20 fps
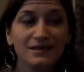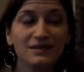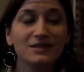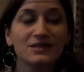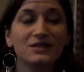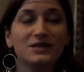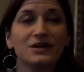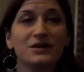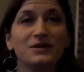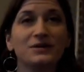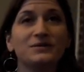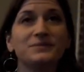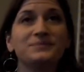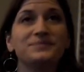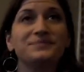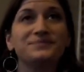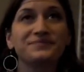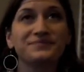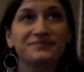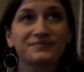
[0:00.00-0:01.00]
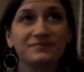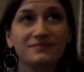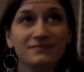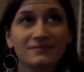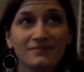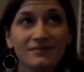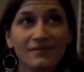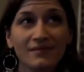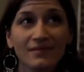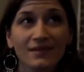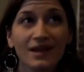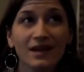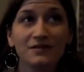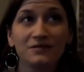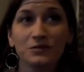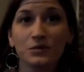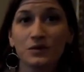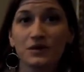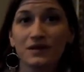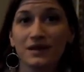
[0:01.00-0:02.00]
So I've
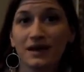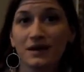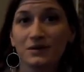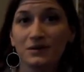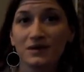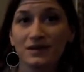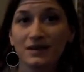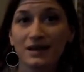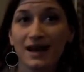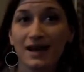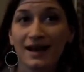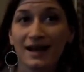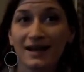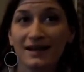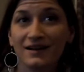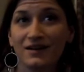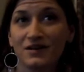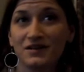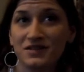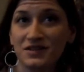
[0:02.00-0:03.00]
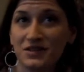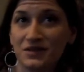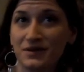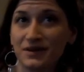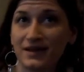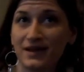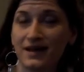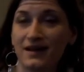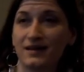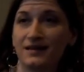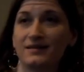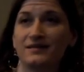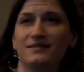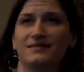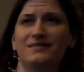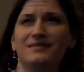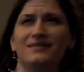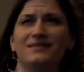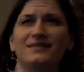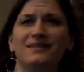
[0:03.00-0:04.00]
worn that one a lot, and also it
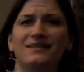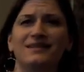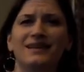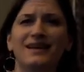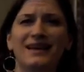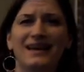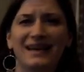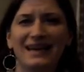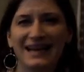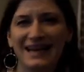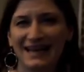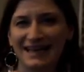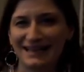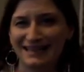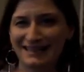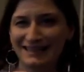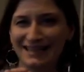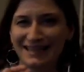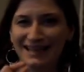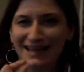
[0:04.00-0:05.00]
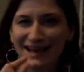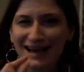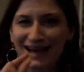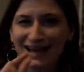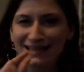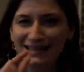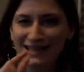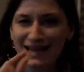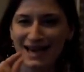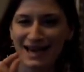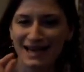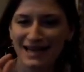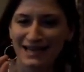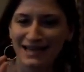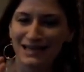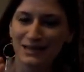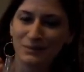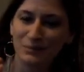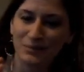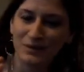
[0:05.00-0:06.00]
had a
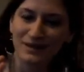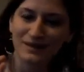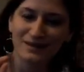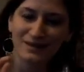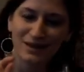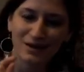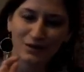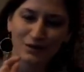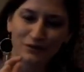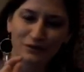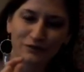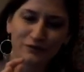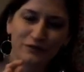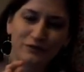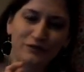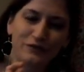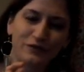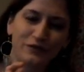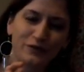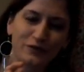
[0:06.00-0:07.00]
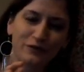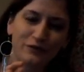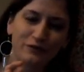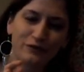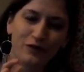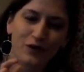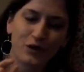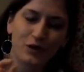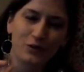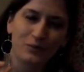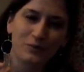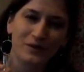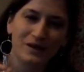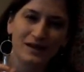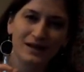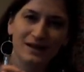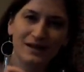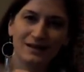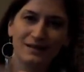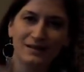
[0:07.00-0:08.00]
tiny bit of foam in
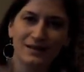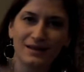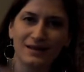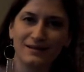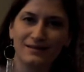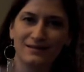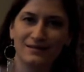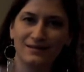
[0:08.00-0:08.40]
it that